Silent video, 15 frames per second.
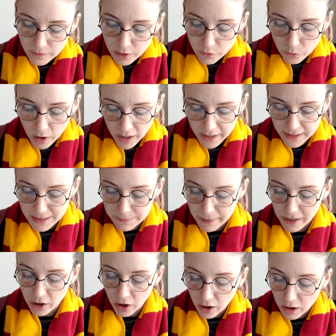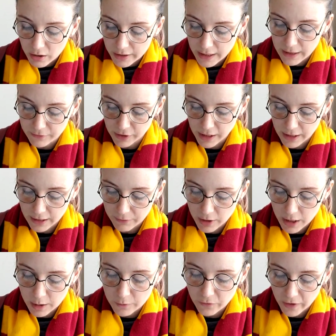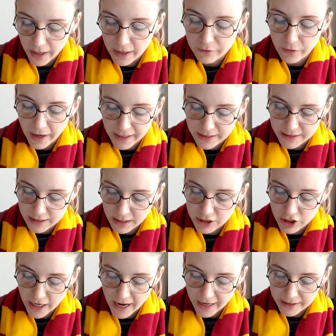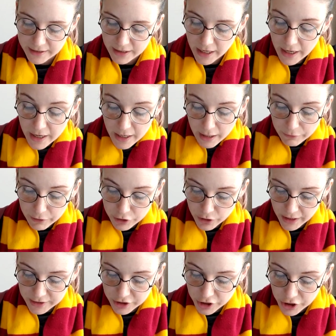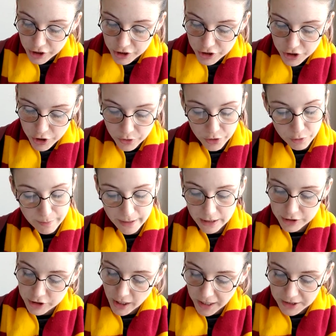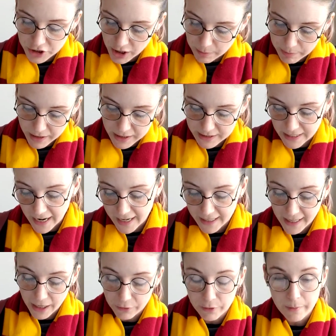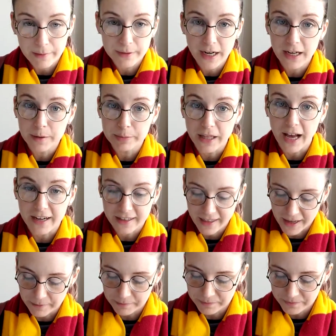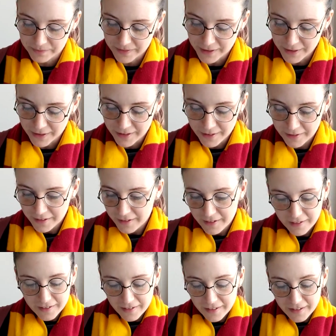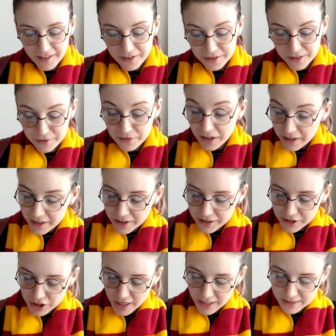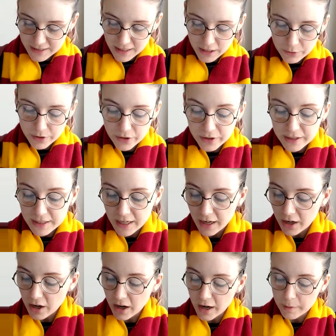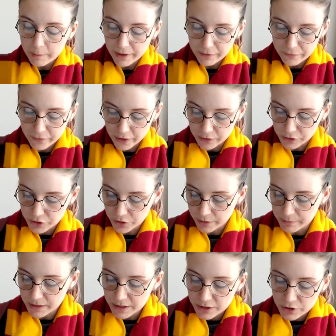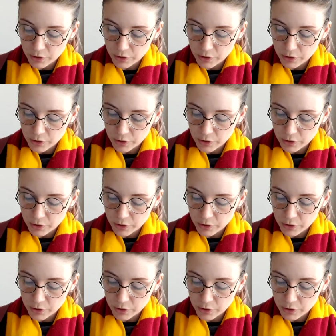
Ron had spent all evening giving him advice such as, if he tries to curse you, you better dodge it because I can't remember how to block them. There was a very good chance that they were going to get caught by Filch or Mrs.